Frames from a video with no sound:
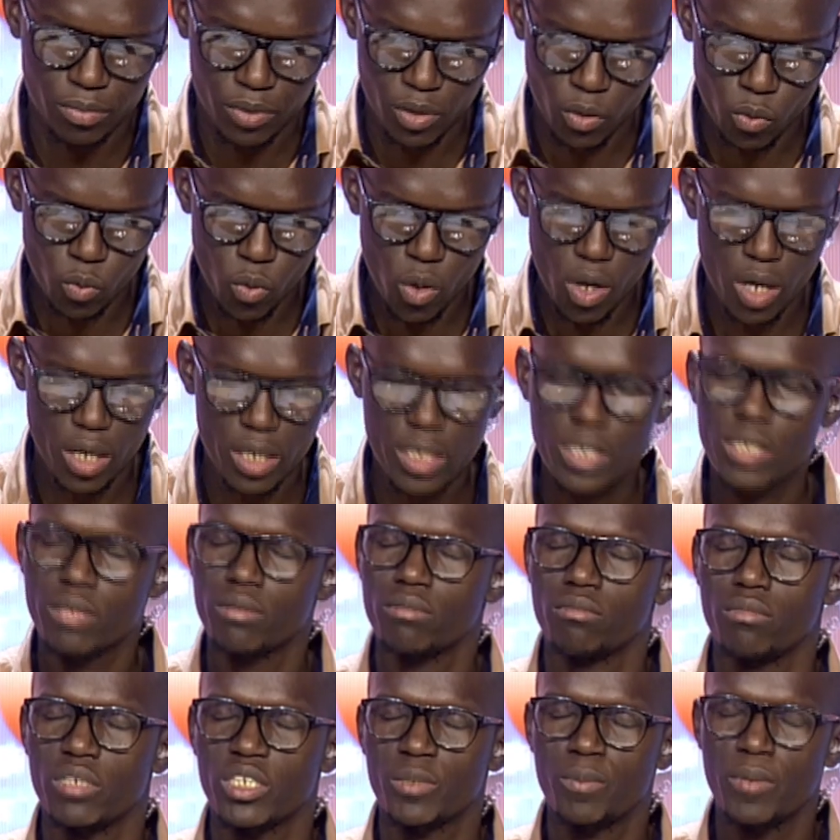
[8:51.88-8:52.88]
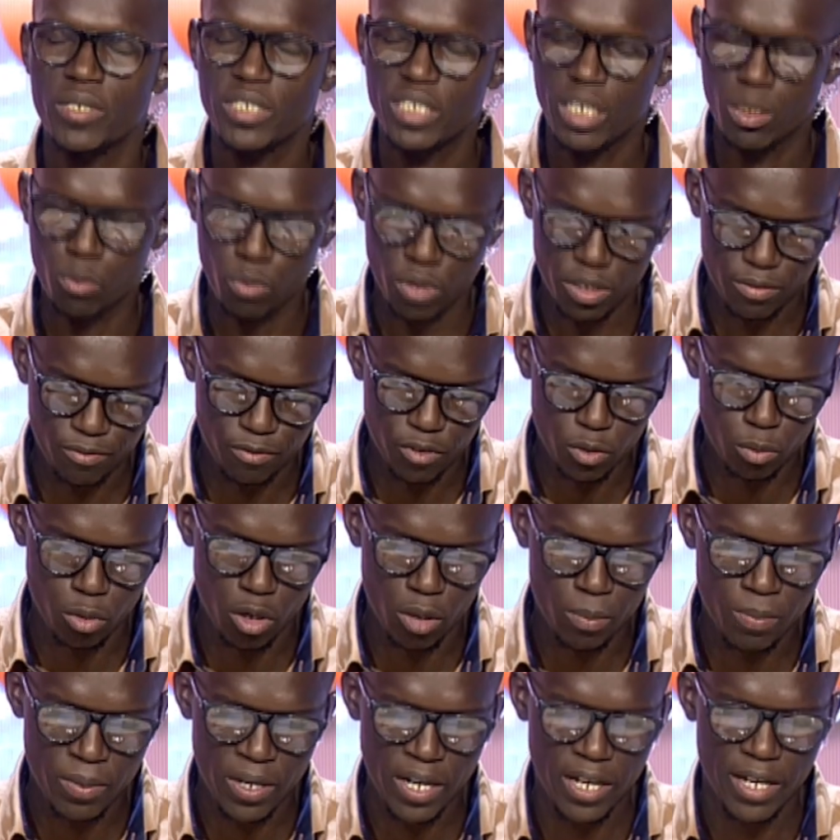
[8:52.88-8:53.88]
work, especially with
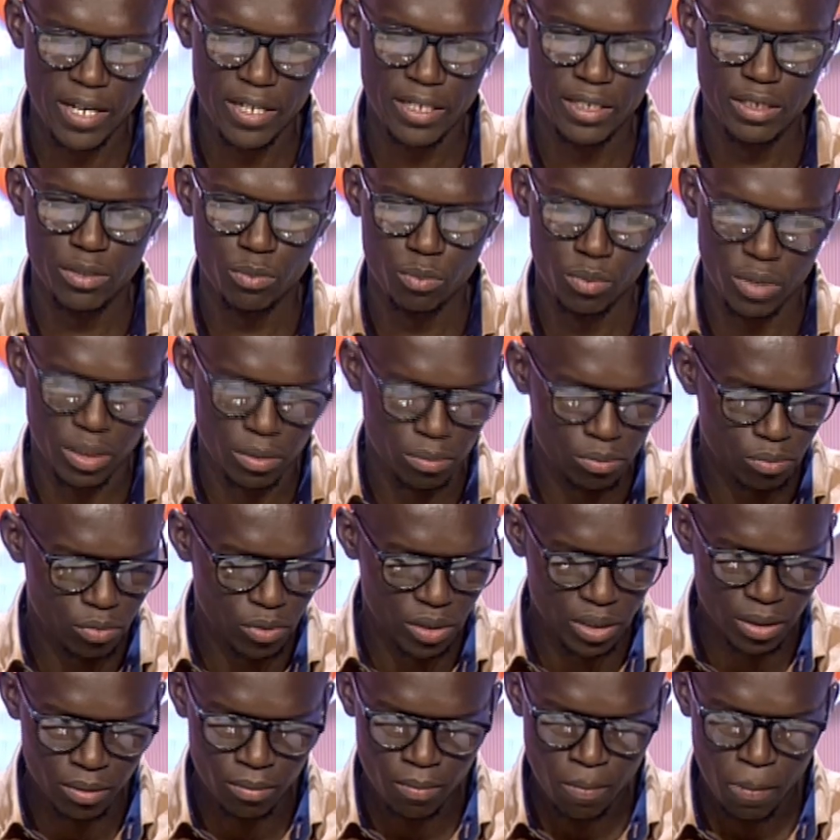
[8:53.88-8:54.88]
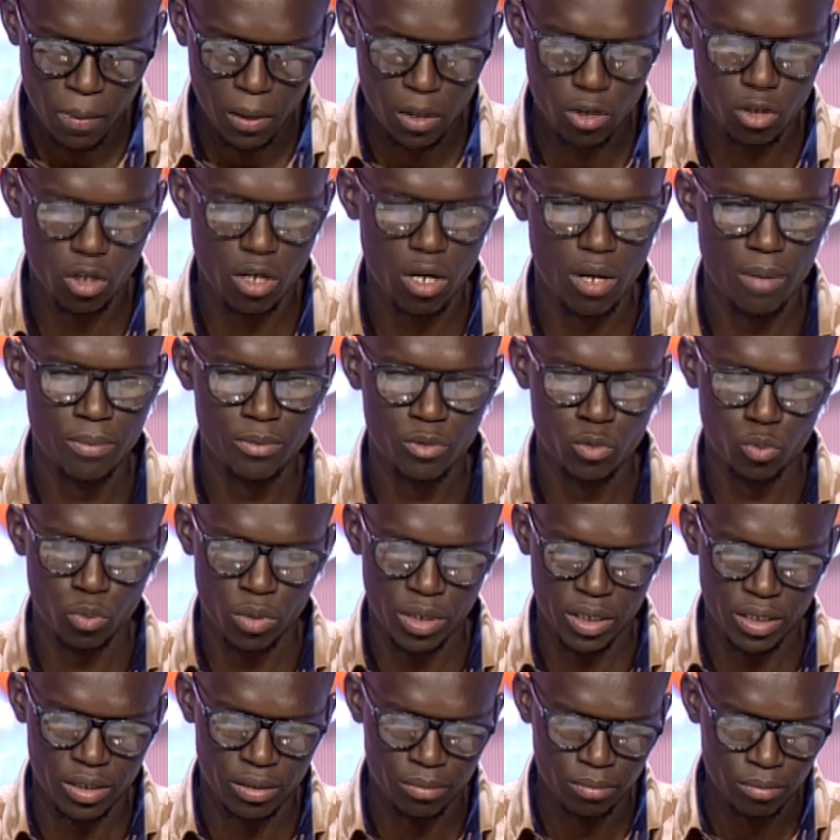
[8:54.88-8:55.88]
football players, with clubs,
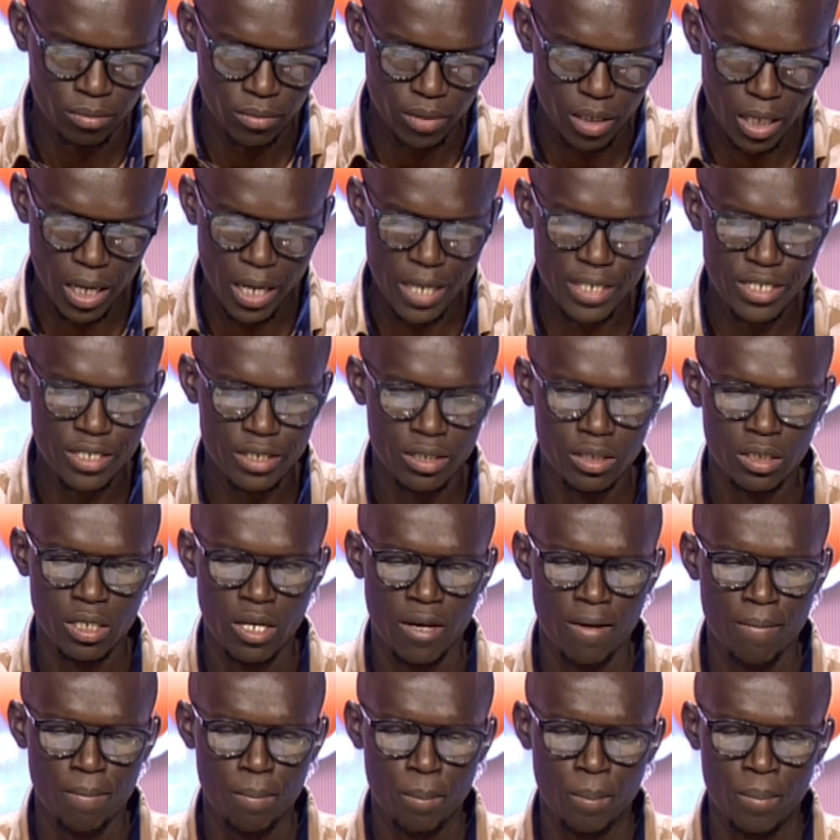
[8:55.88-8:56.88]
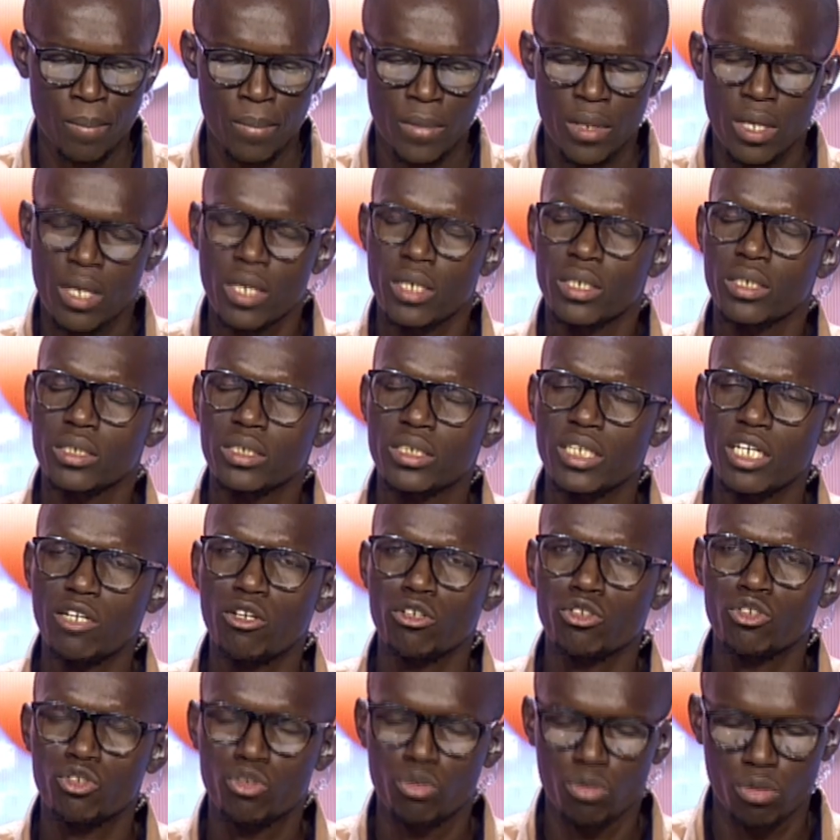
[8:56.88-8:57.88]
with agents. Take
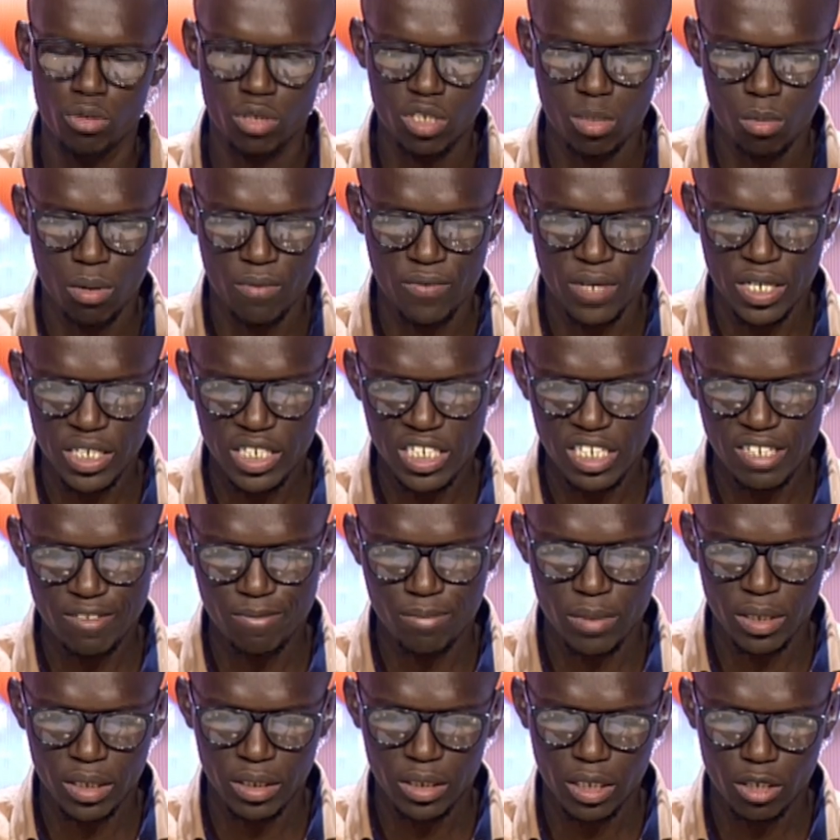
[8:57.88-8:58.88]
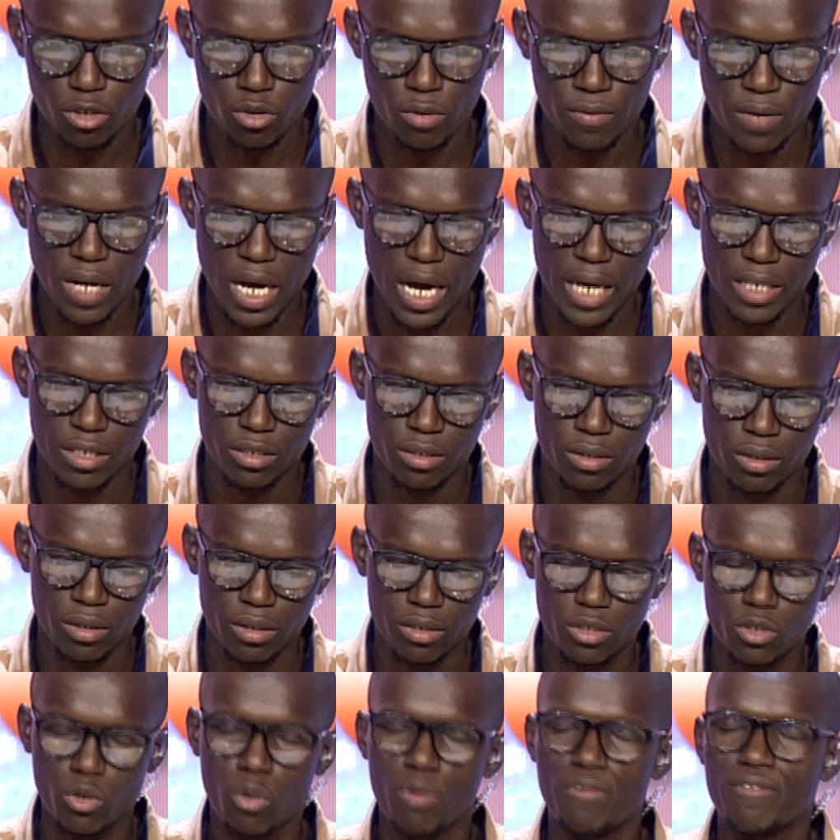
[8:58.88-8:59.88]
us through some of the achievements that you've had
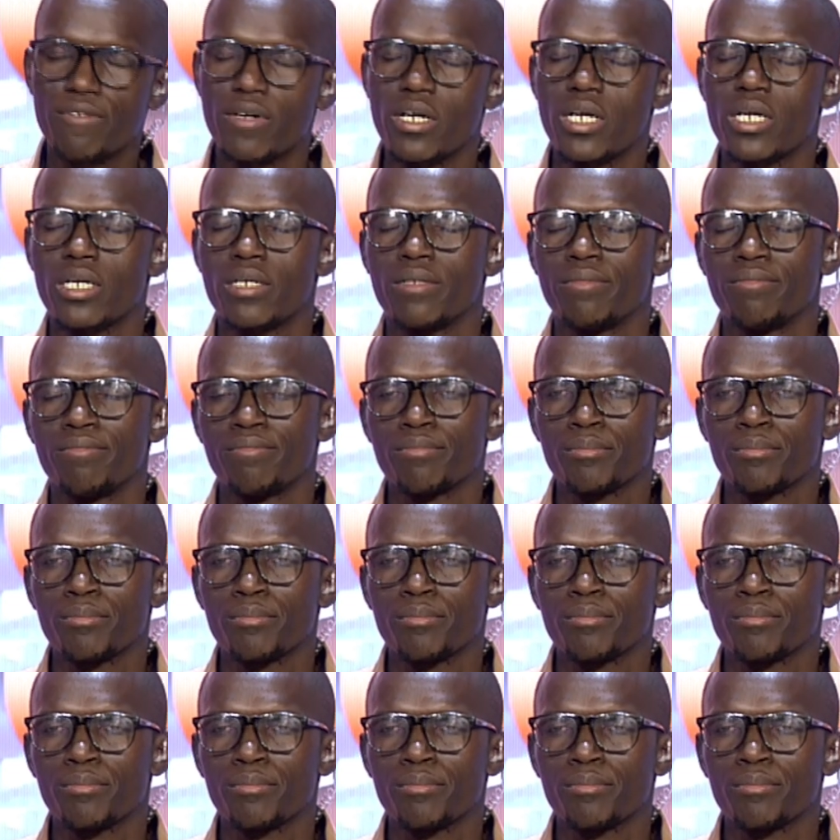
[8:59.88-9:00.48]
so far.